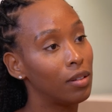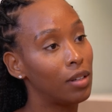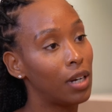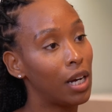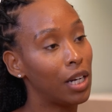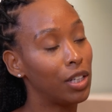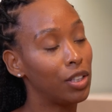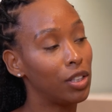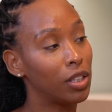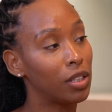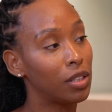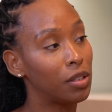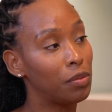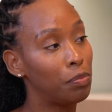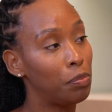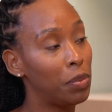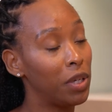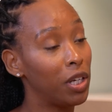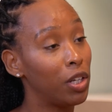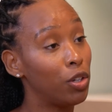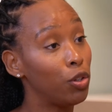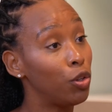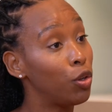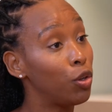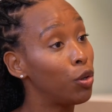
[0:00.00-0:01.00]
and just
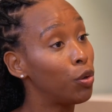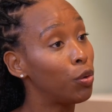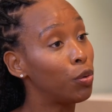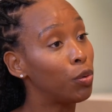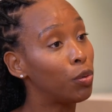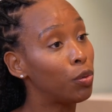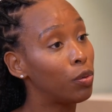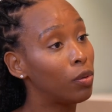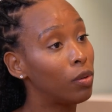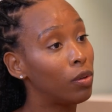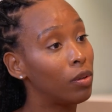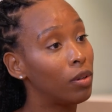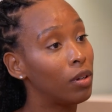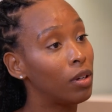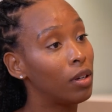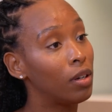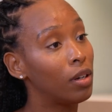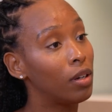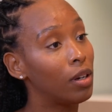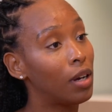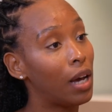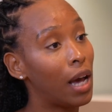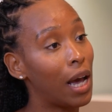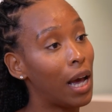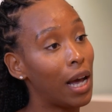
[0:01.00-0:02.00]
being you,
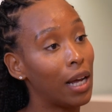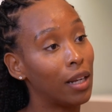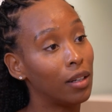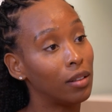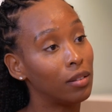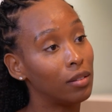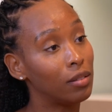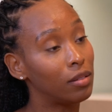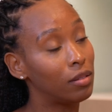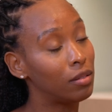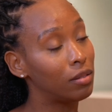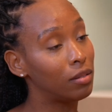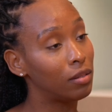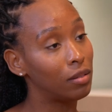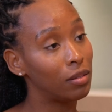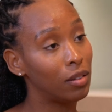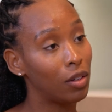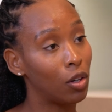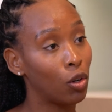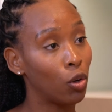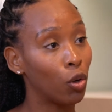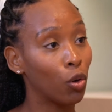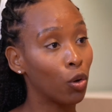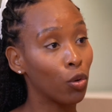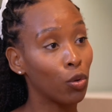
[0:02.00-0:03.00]
and
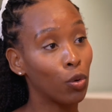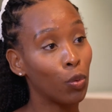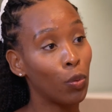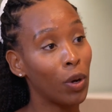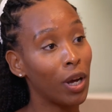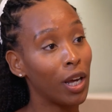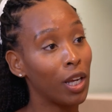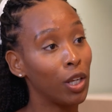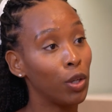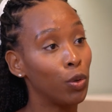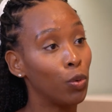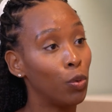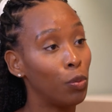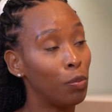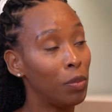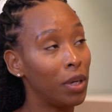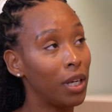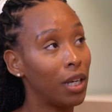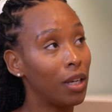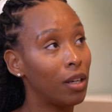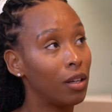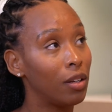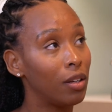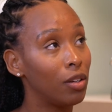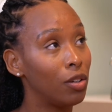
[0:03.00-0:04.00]
along the way you'll
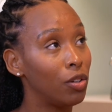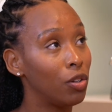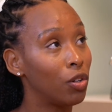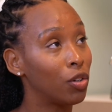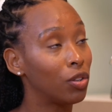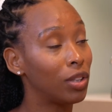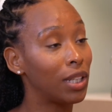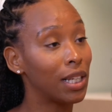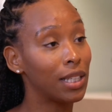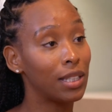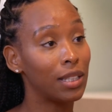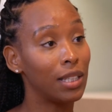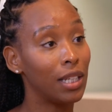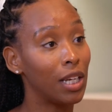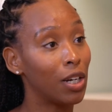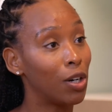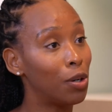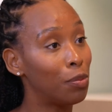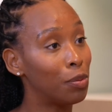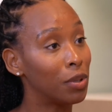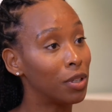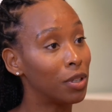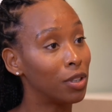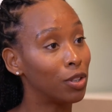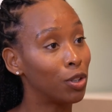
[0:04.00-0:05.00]
meet your destiny
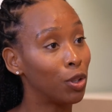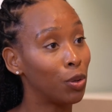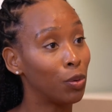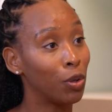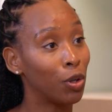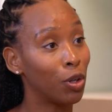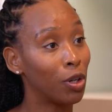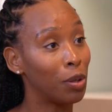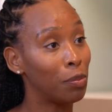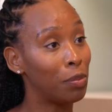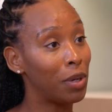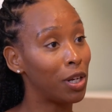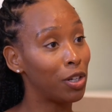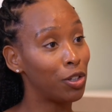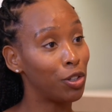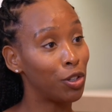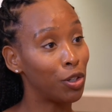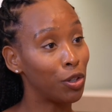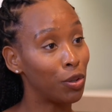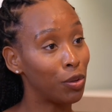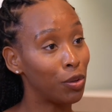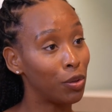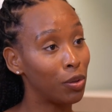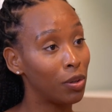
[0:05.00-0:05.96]
helpers who are going to bless you.